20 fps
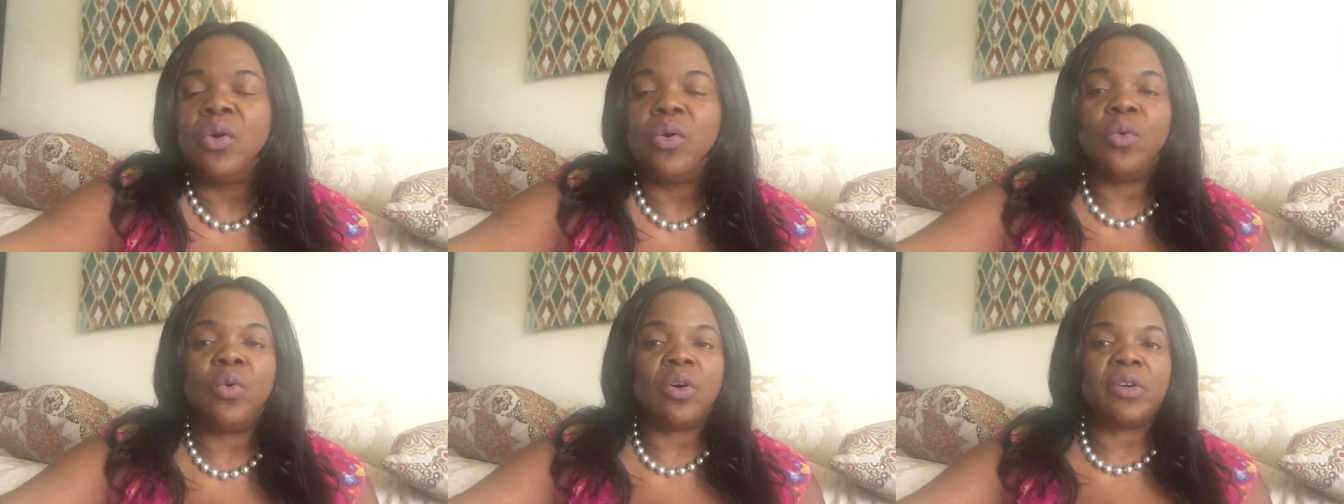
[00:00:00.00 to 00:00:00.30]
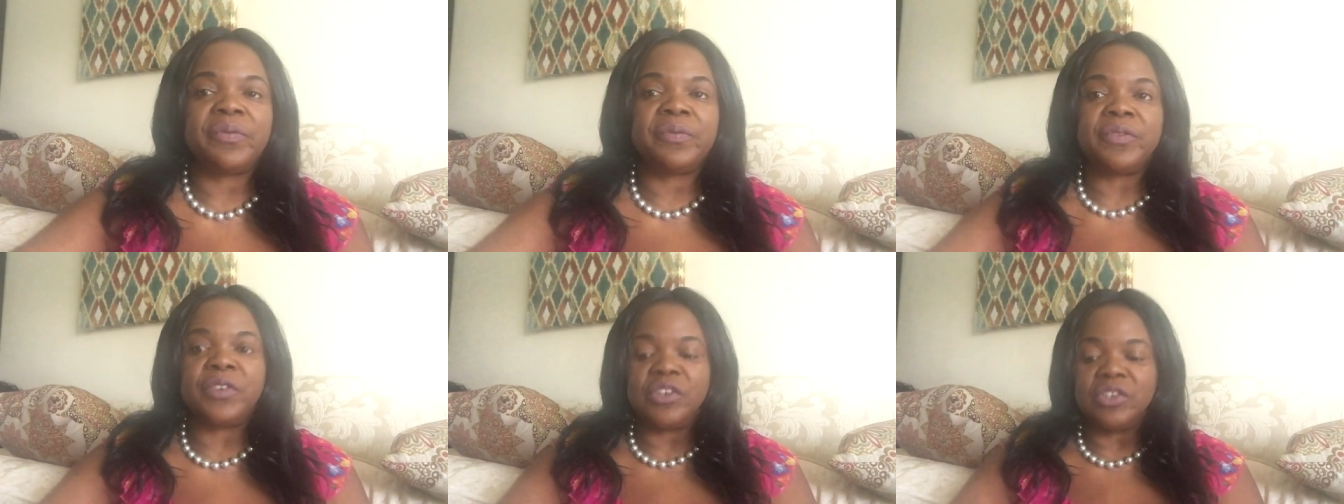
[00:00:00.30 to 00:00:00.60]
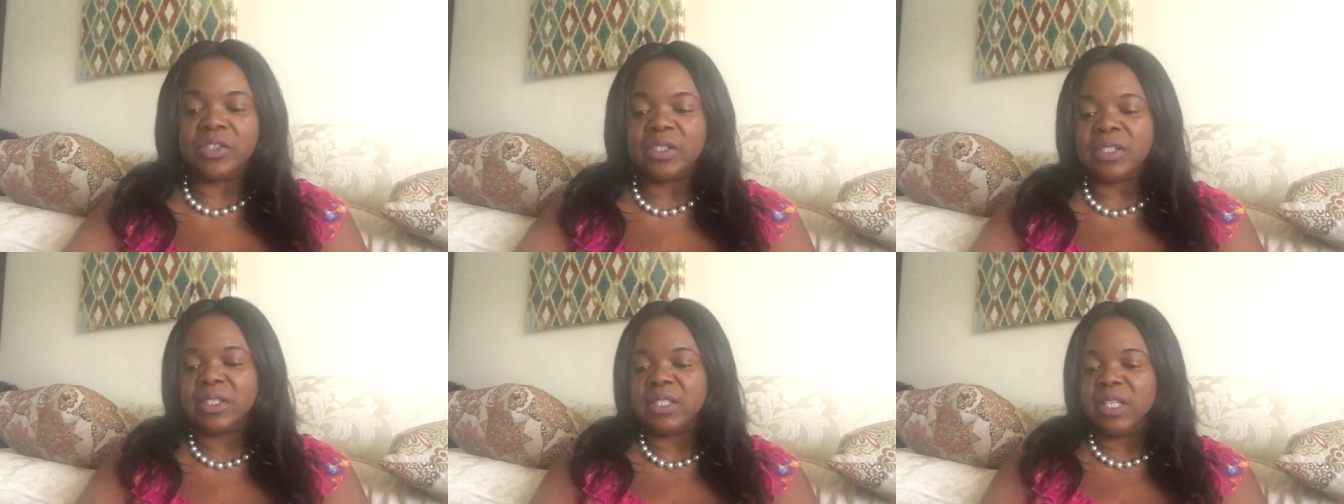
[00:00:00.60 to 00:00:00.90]
or
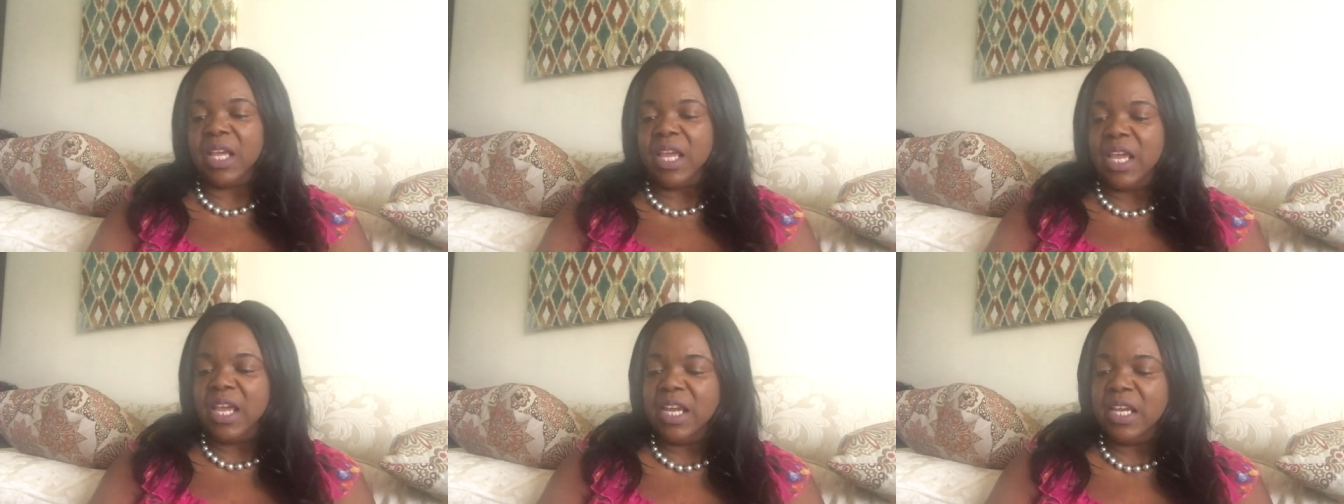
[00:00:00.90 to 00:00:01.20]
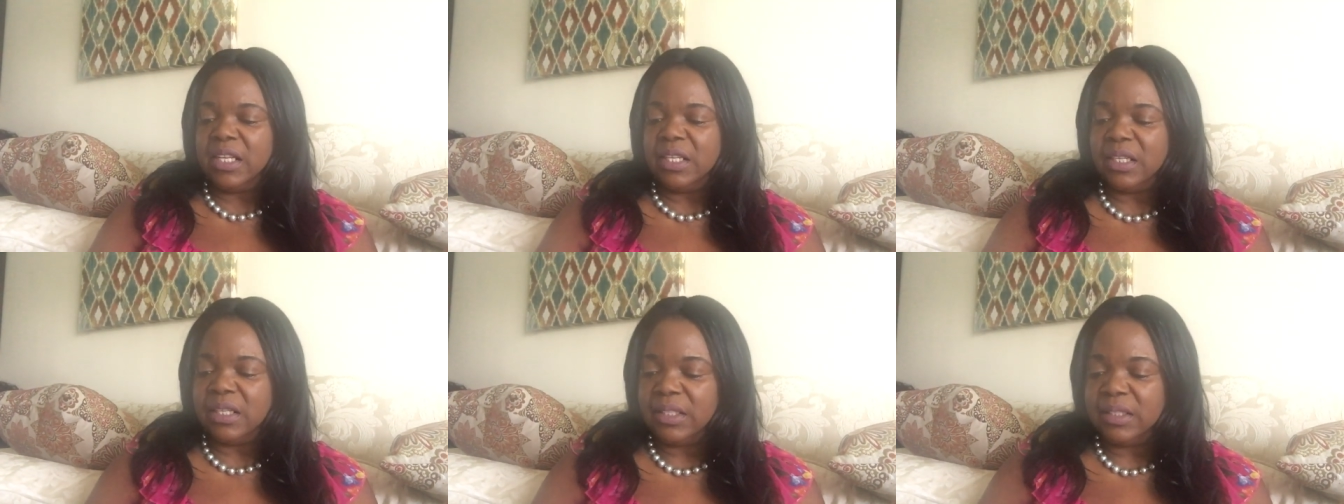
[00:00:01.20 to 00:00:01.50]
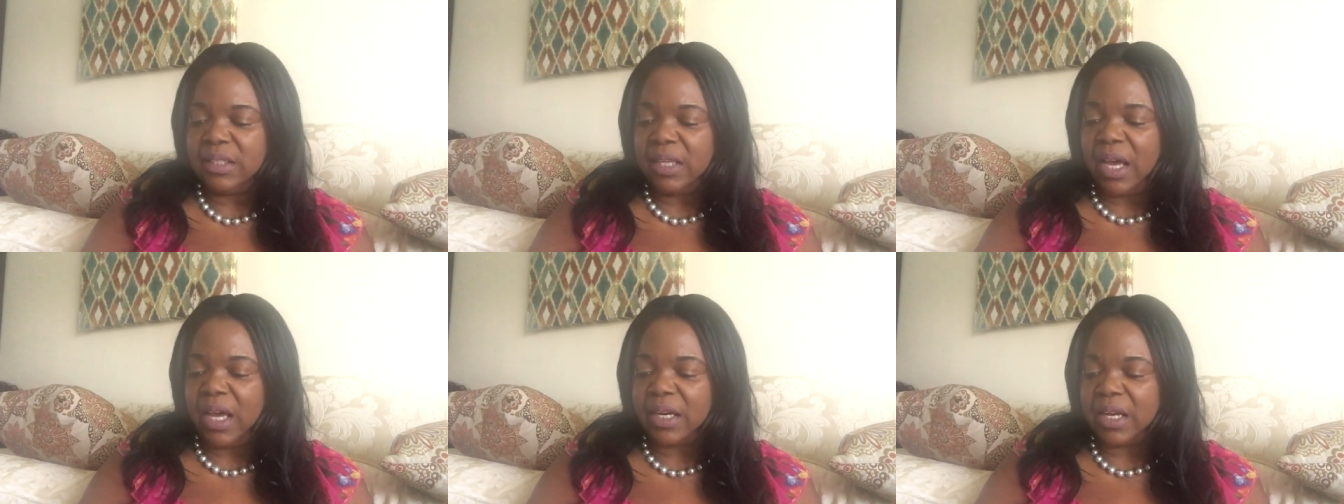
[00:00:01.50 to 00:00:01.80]
first aid
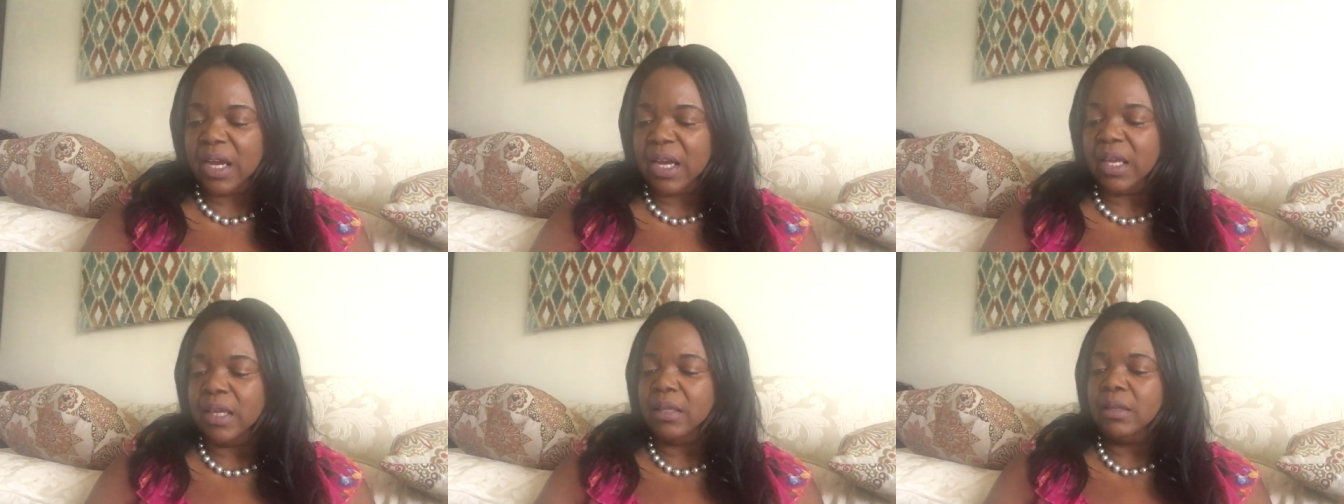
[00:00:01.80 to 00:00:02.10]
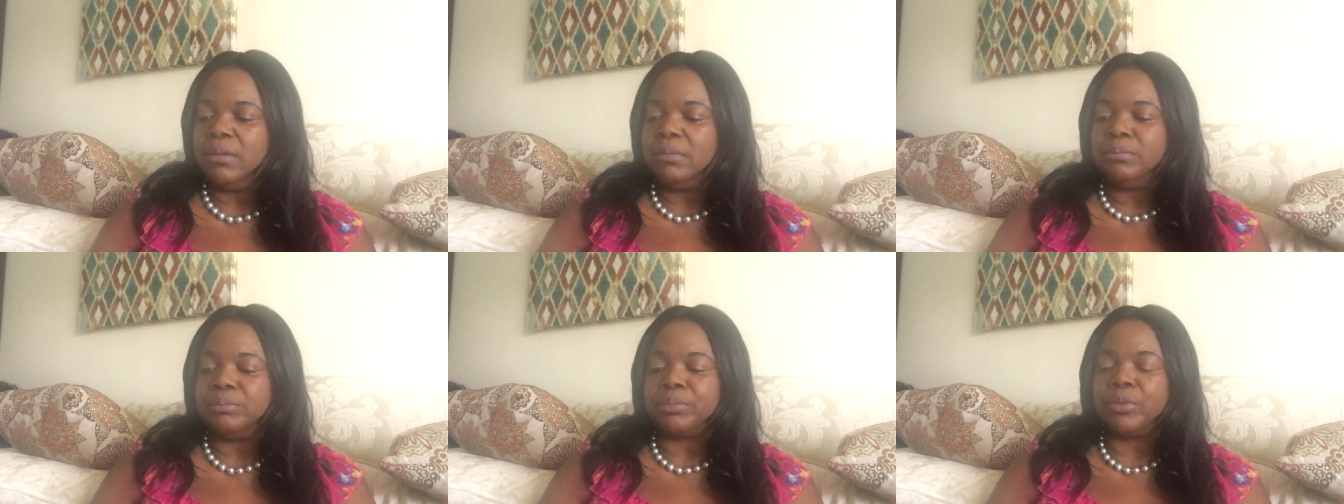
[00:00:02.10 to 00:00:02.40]
that I